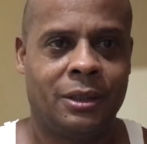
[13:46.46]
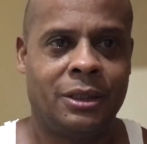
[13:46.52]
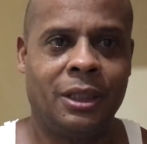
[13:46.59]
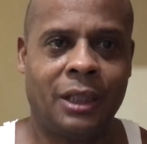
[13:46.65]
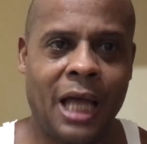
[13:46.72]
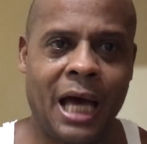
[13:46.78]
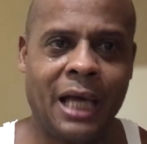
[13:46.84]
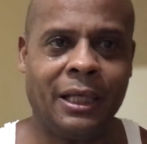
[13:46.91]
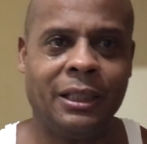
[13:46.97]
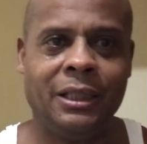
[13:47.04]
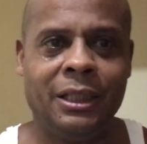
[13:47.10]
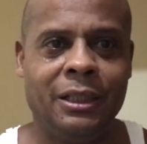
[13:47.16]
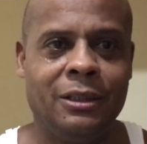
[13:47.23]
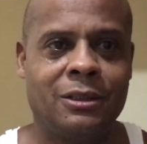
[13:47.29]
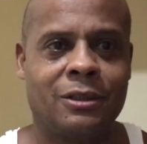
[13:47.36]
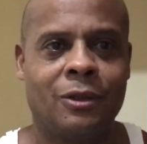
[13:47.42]
See, a lot of
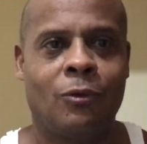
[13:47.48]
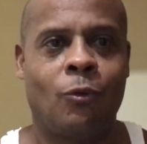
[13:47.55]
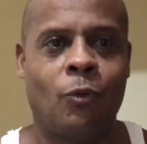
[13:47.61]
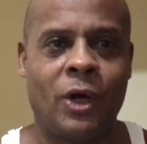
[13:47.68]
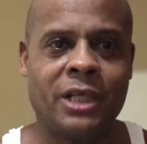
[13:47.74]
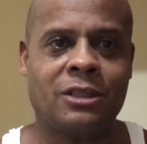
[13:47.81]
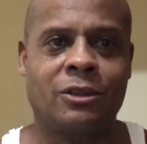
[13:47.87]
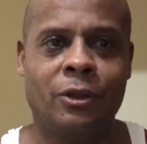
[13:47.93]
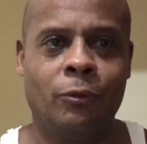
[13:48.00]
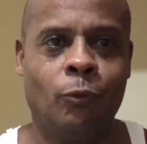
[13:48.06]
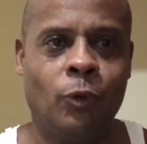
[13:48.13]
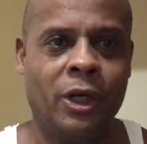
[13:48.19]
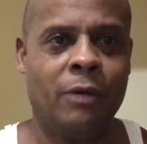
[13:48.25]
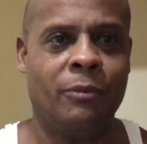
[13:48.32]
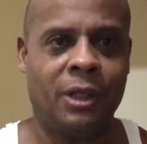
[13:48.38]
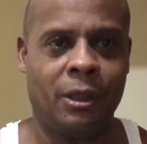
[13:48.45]
these Western
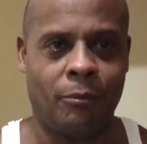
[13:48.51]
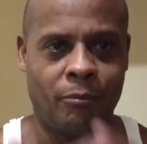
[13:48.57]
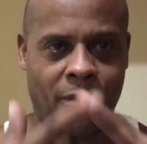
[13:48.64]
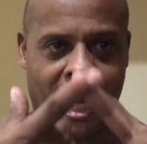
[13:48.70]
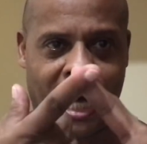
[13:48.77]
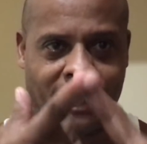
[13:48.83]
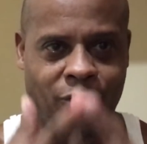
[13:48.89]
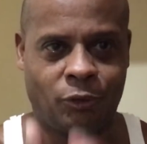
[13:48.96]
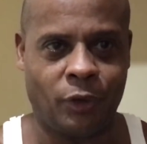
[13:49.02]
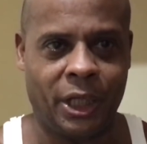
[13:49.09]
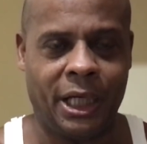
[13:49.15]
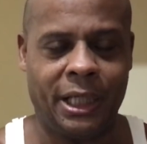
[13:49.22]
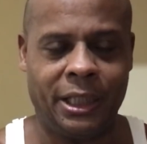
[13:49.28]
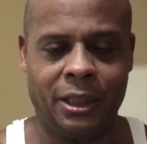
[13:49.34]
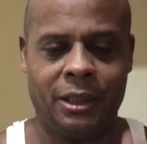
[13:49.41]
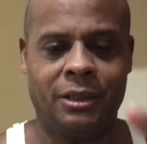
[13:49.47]
women,
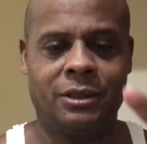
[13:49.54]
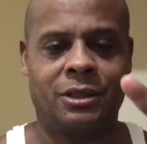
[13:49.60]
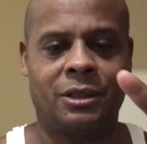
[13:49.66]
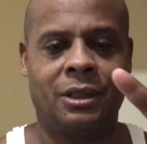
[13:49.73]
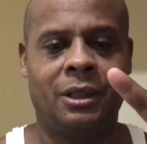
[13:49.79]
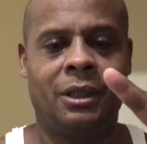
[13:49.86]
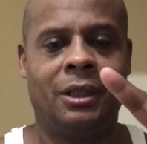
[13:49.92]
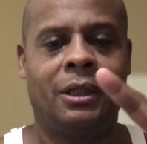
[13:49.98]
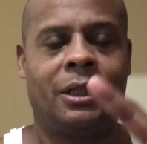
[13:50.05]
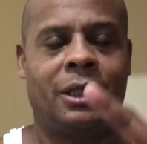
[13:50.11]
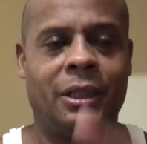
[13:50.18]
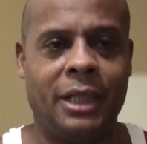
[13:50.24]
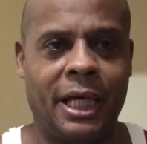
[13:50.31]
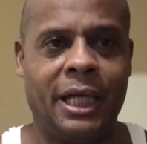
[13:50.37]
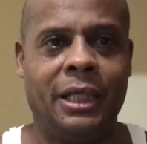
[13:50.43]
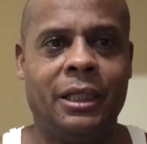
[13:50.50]
Australians,
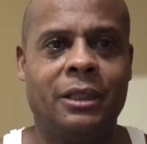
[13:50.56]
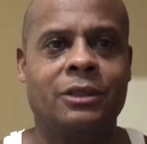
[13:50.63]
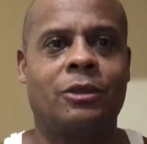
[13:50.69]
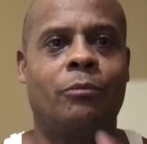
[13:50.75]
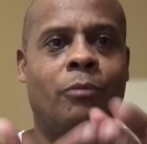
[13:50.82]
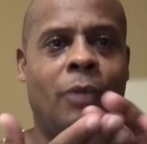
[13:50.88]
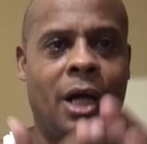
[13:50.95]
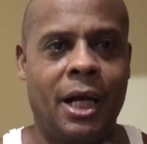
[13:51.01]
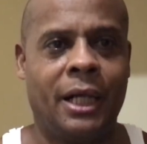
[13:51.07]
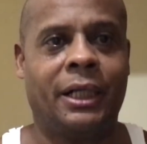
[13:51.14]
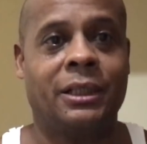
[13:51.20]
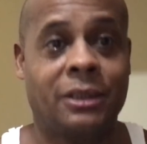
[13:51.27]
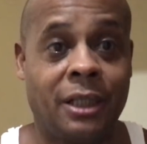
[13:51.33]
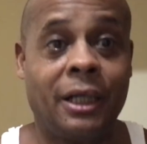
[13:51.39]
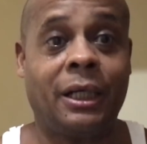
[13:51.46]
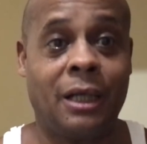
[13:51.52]
Canadians,
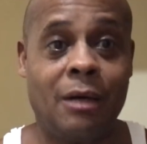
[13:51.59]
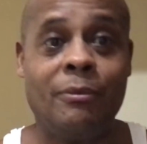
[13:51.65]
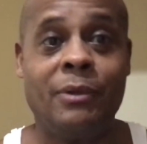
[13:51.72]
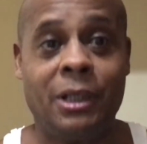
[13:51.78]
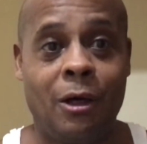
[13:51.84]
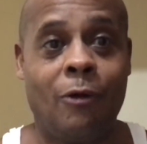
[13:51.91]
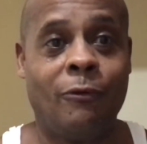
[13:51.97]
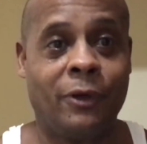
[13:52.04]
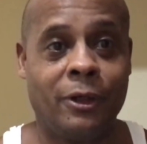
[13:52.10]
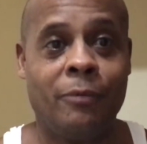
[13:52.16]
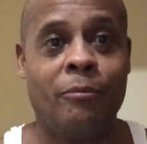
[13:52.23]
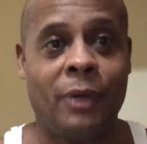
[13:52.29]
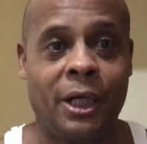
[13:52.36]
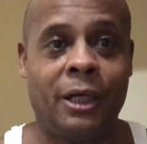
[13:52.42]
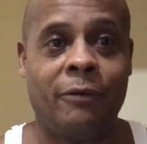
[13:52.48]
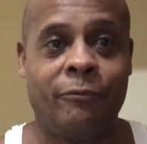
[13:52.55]
Americans, they're coming over here
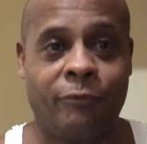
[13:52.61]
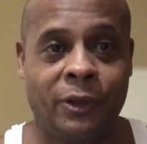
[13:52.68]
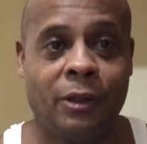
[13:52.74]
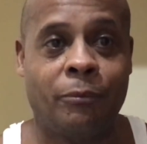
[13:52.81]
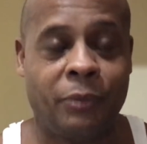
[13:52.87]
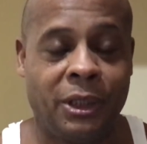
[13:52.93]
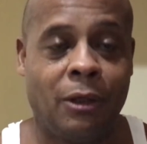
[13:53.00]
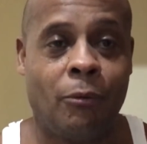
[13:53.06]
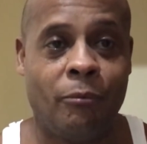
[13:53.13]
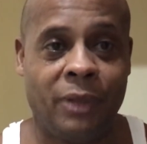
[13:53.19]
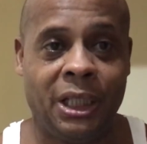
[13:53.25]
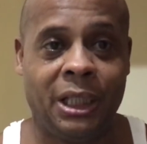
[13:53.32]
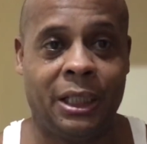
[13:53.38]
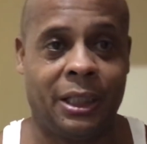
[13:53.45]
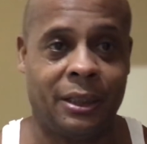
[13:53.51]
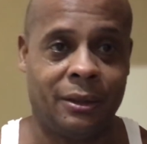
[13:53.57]
marrying Filipino
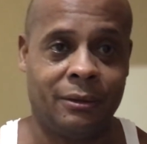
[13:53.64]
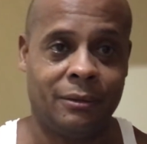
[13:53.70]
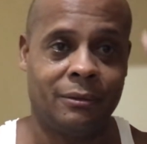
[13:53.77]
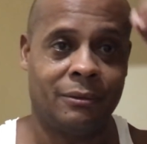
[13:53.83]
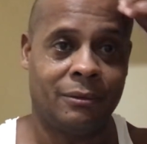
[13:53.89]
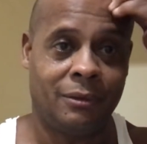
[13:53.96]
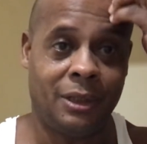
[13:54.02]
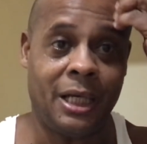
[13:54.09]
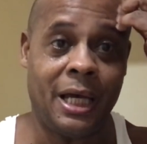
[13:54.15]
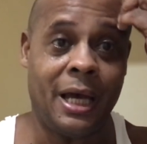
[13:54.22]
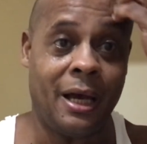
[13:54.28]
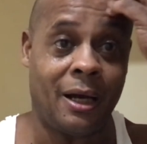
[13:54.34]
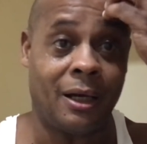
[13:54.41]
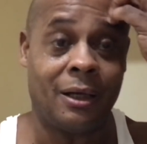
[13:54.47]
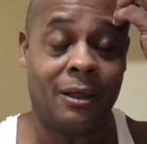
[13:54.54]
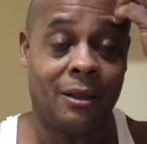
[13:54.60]
men.
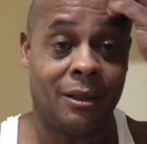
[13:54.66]
Yeah.